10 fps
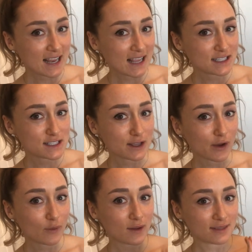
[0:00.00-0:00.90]

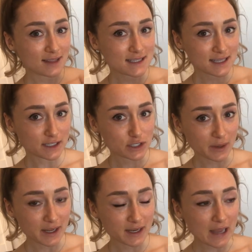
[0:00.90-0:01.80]
so let's get to
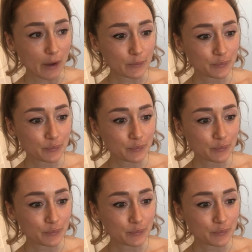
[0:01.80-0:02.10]
it. Now,